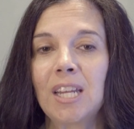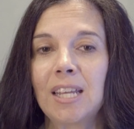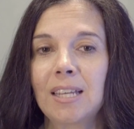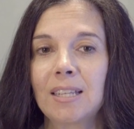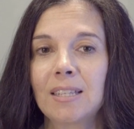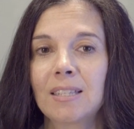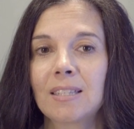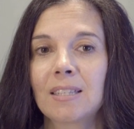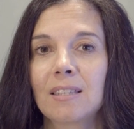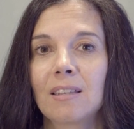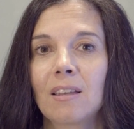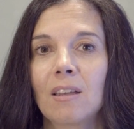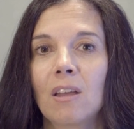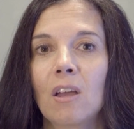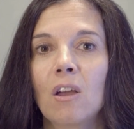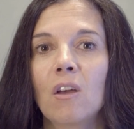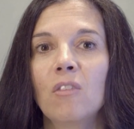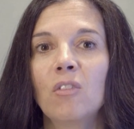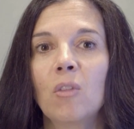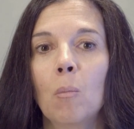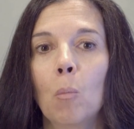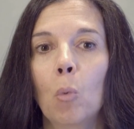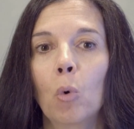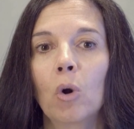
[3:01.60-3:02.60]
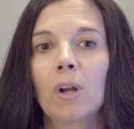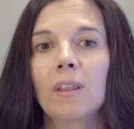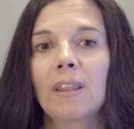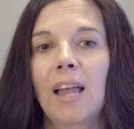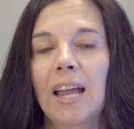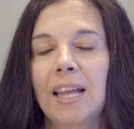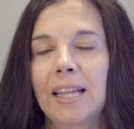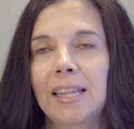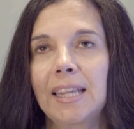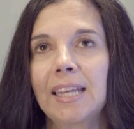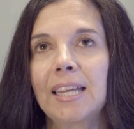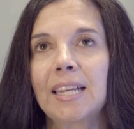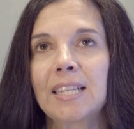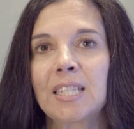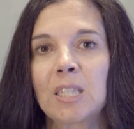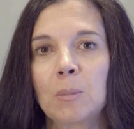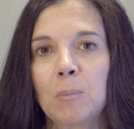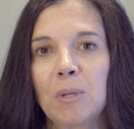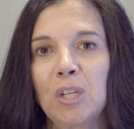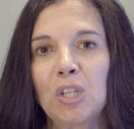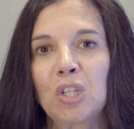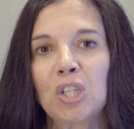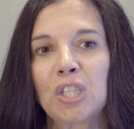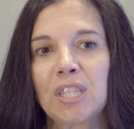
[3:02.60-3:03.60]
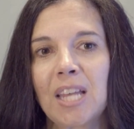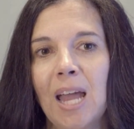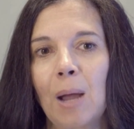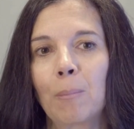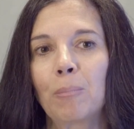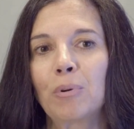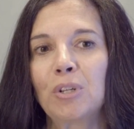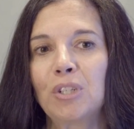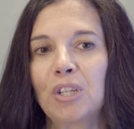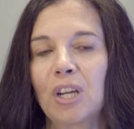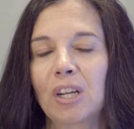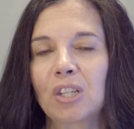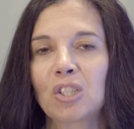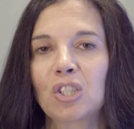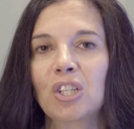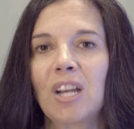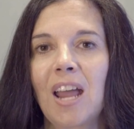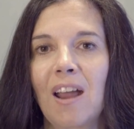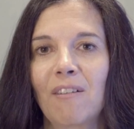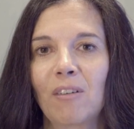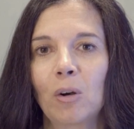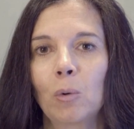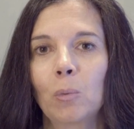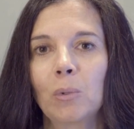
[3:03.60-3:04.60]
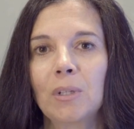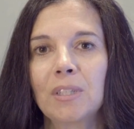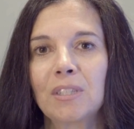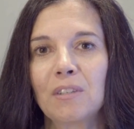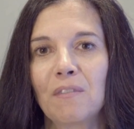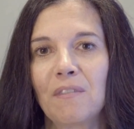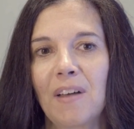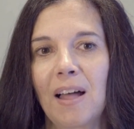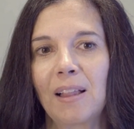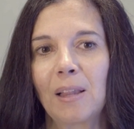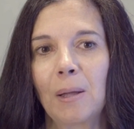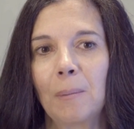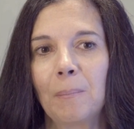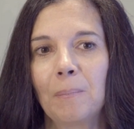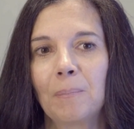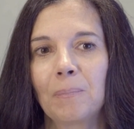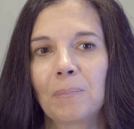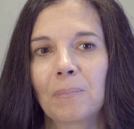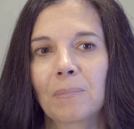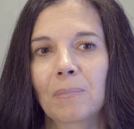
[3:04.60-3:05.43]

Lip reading: is, the more likely a speech sound production error will develop.